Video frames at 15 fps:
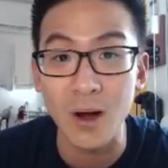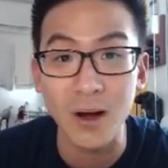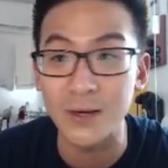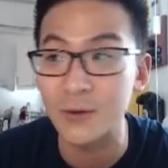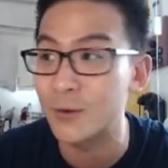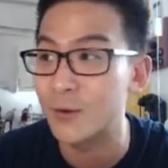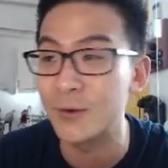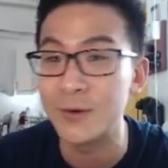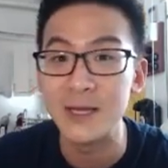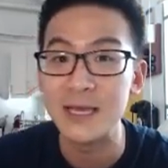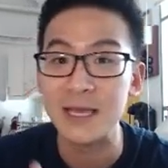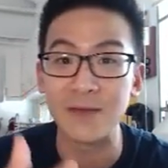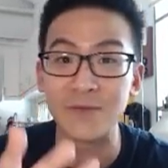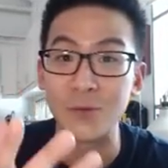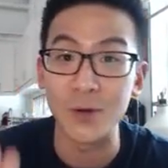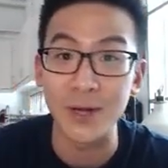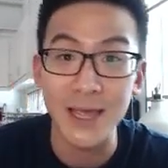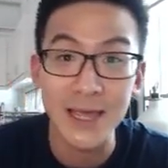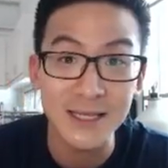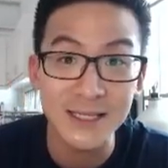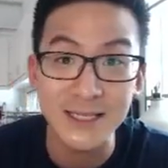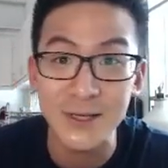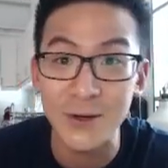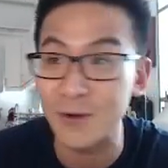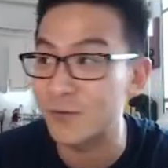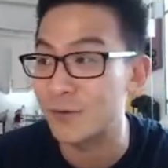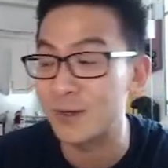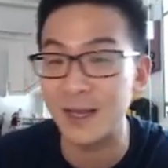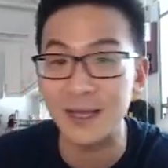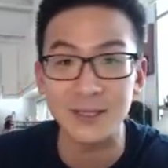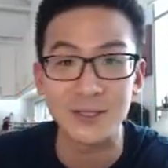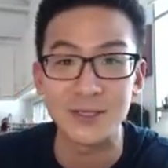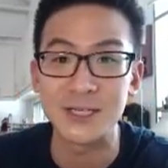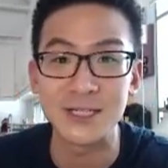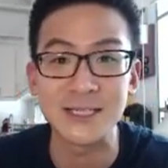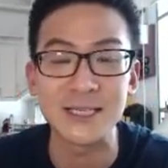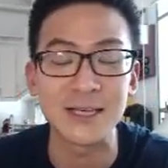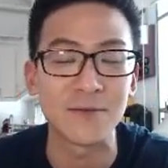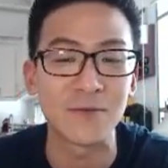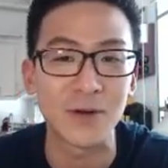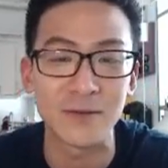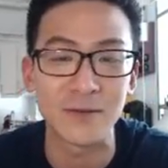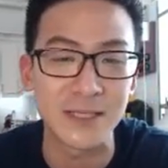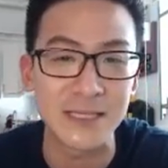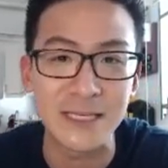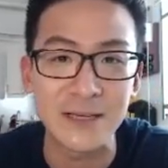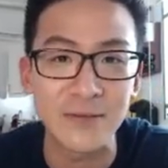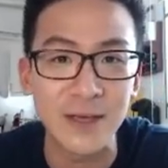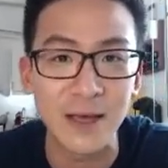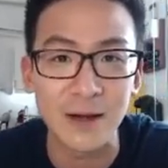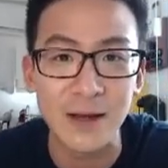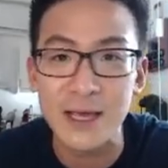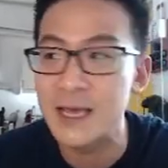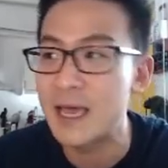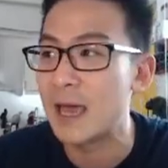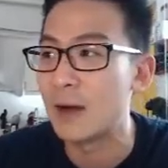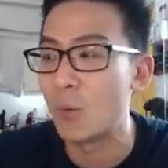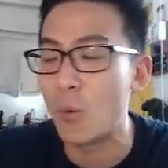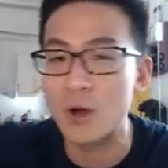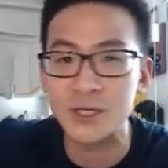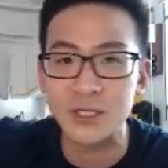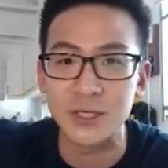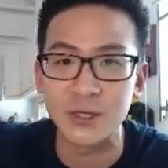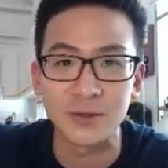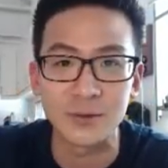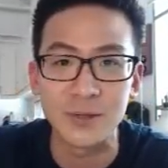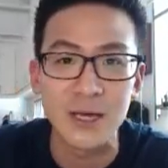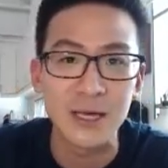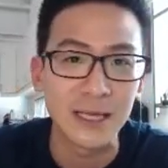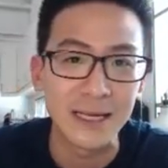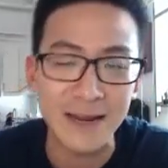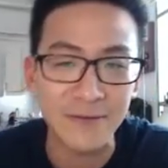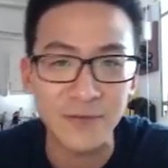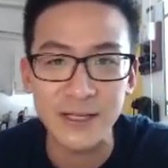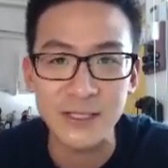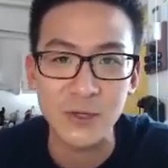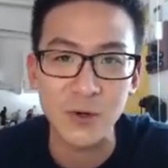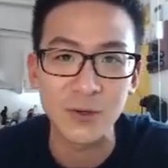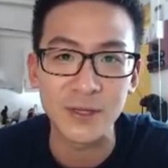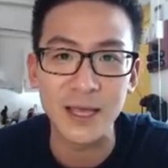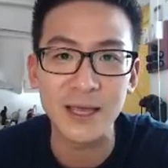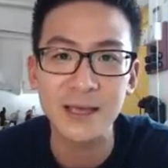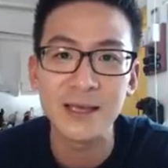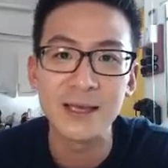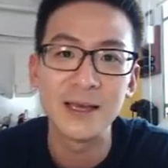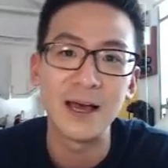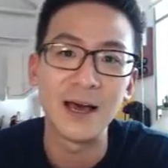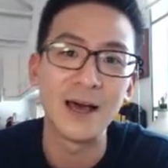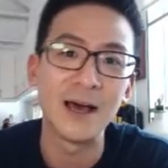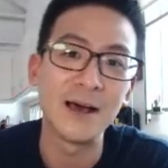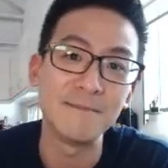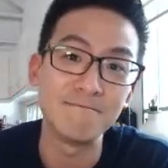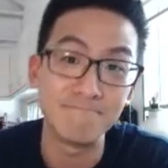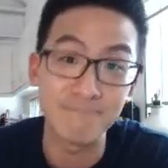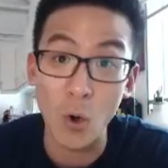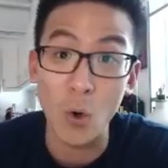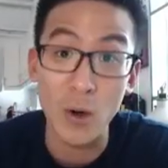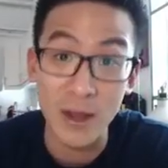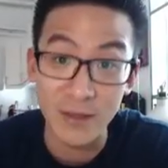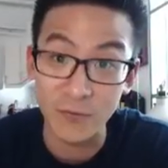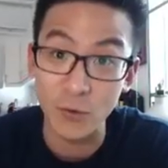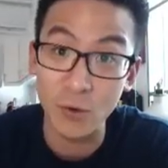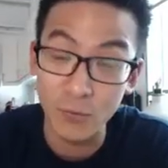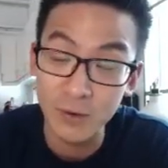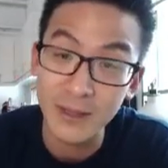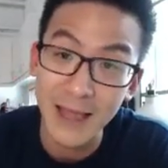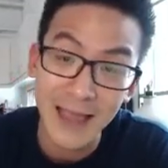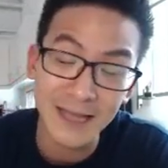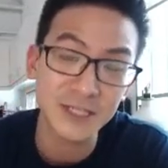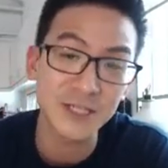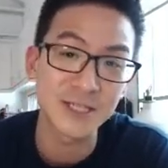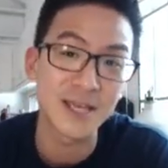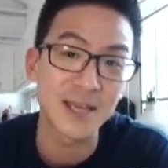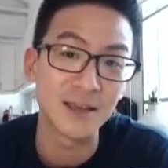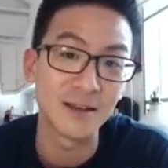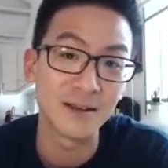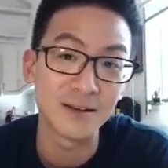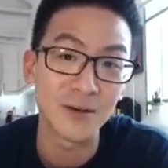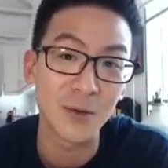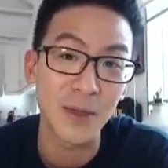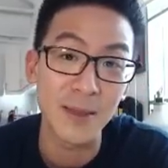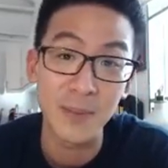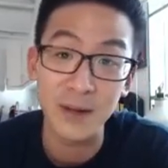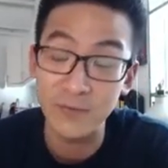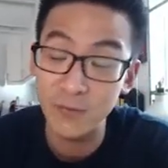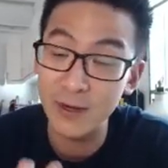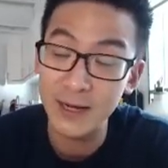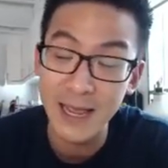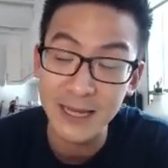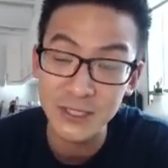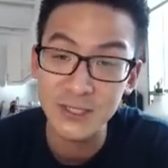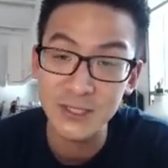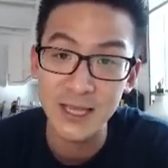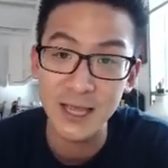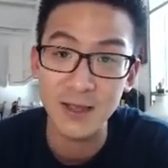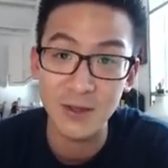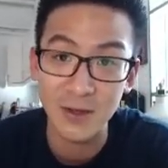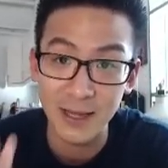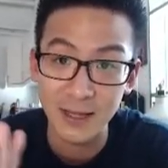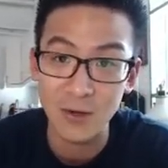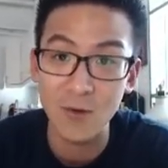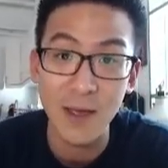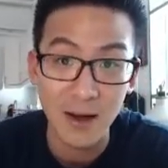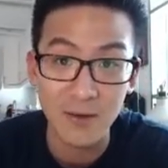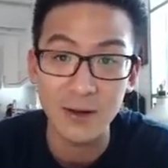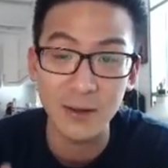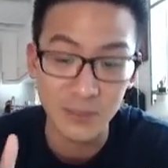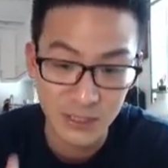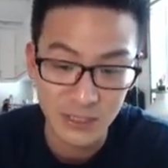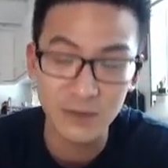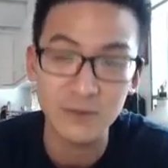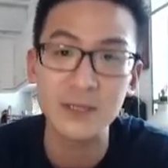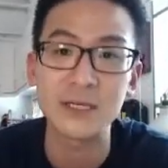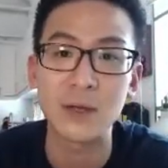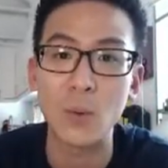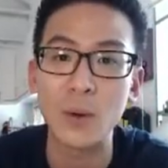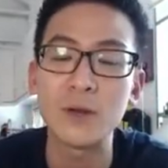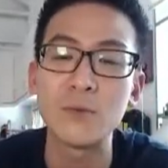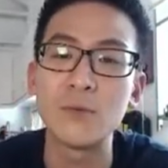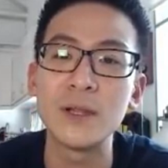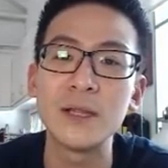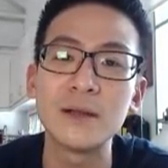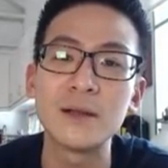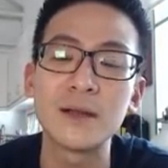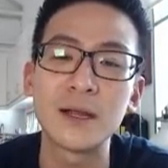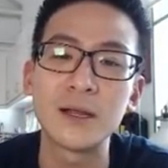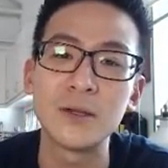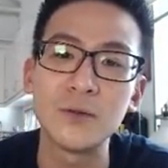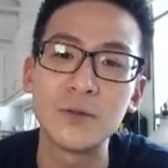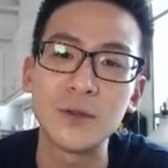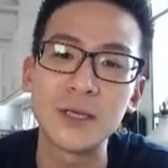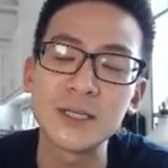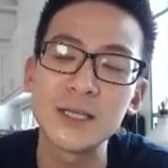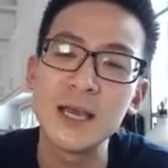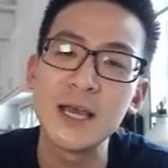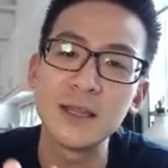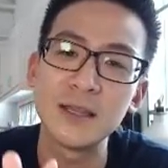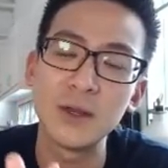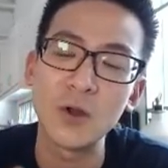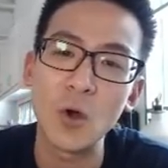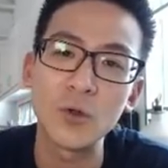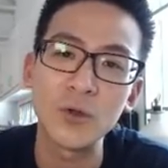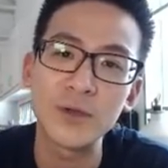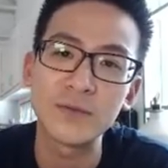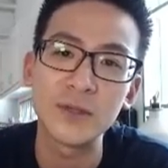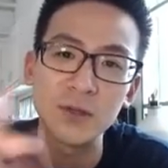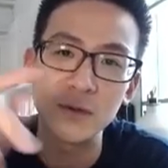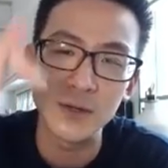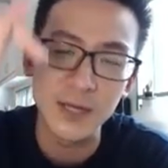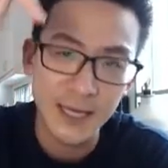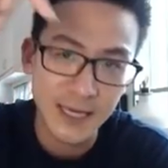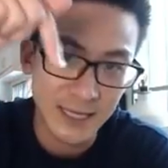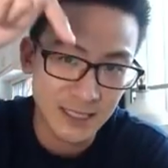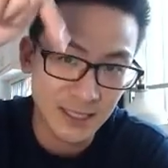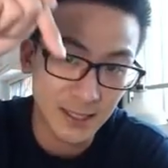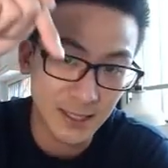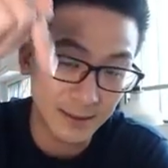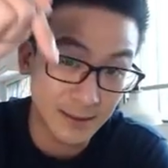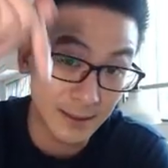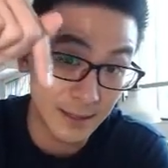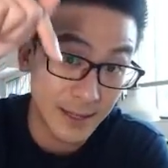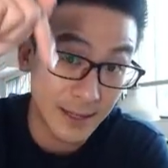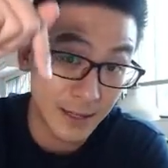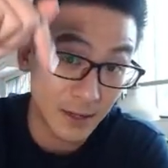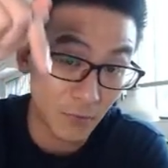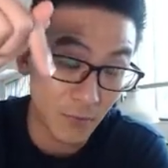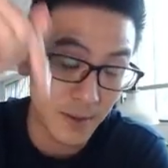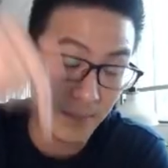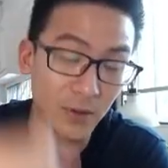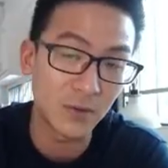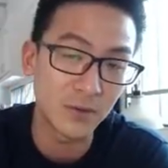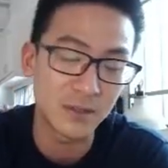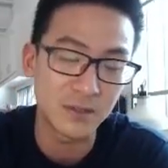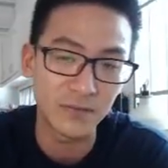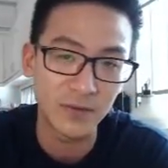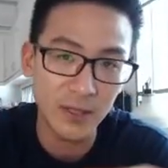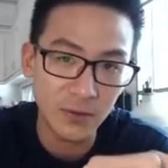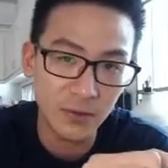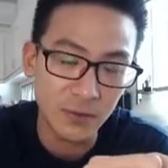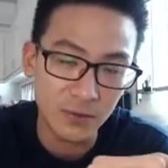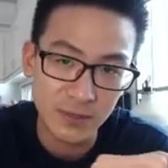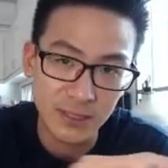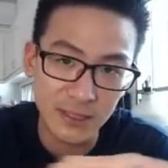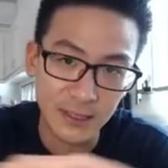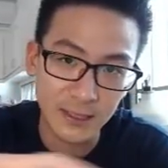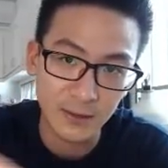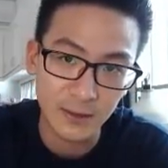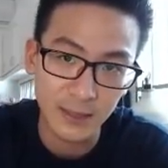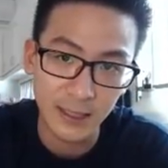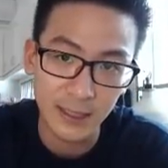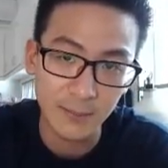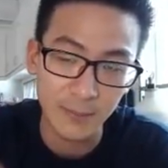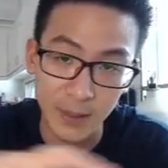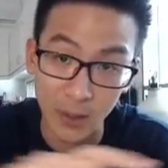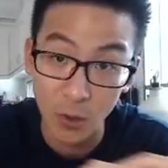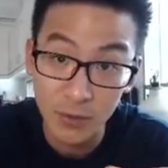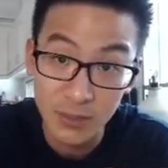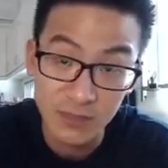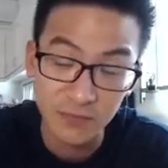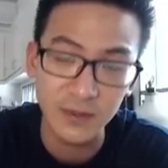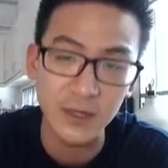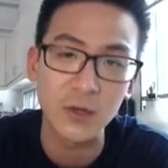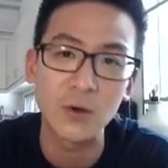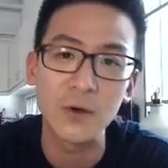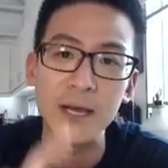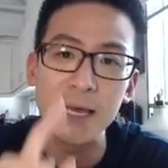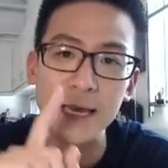I don't know if you're lazy or if you like to just sit in front of the TV and watch, you know, Netflix all day, or if you're a real action taker, okay? But if you're an action taker, you're like, no, Aaron, I'm serious, I want to really learn how to do this, then all you have to do is click the link right below this video. You'll see a little link below this video.